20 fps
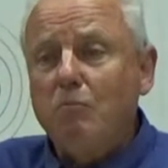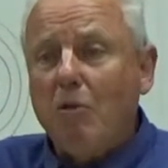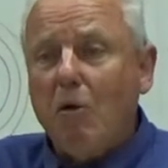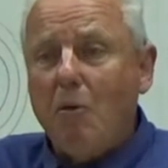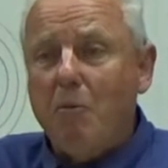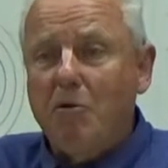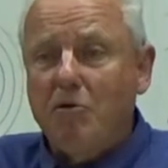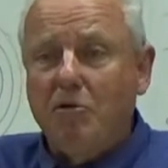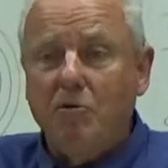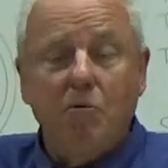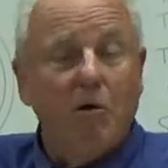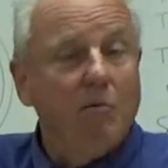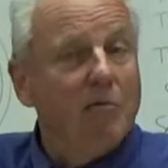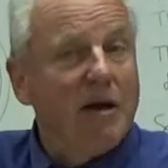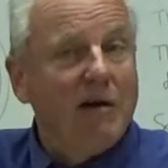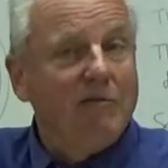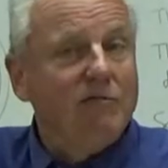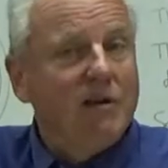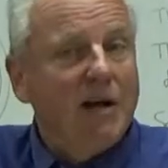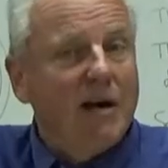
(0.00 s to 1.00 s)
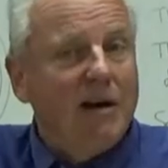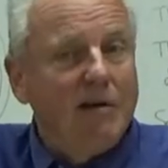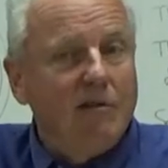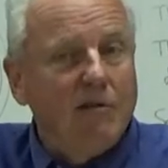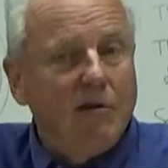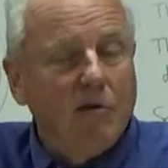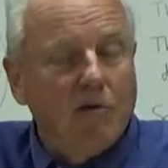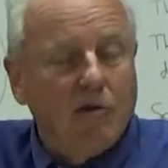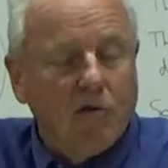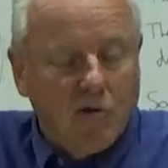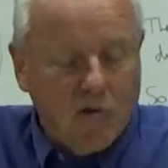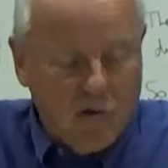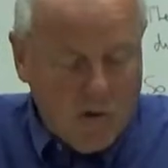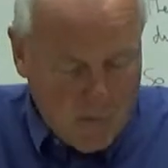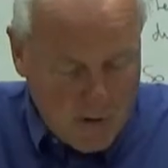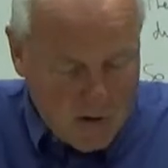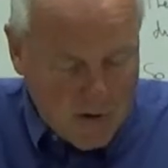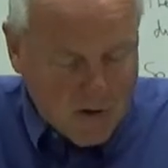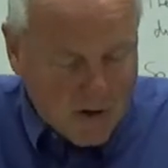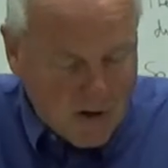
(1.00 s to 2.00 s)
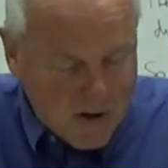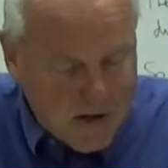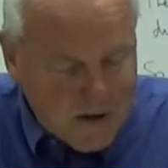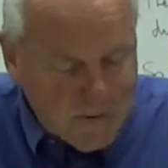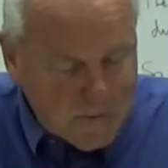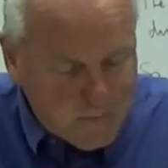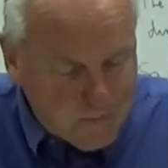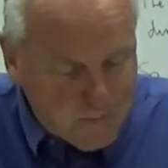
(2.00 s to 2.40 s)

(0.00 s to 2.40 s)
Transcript: but you probably haven't done anything on it numerically.